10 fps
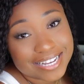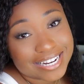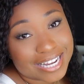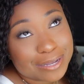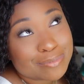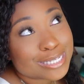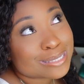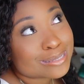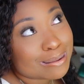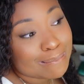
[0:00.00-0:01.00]
and I am
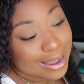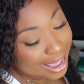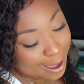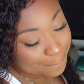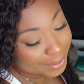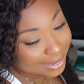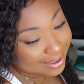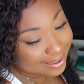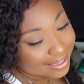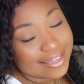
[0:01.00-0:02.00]
so
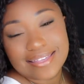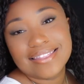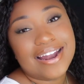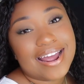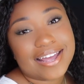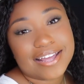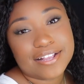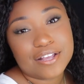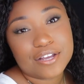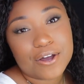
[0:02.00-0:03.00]
happy that I
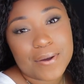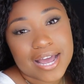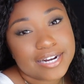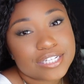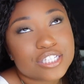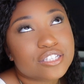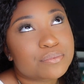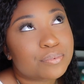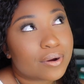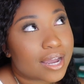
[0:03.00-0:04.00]
can go ahead and
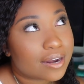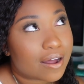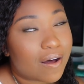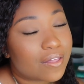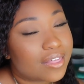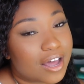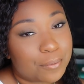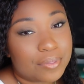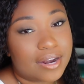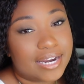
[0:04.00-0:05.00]
spread all the
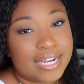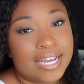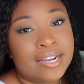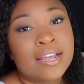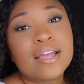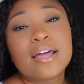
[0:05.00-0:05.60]
help that I need,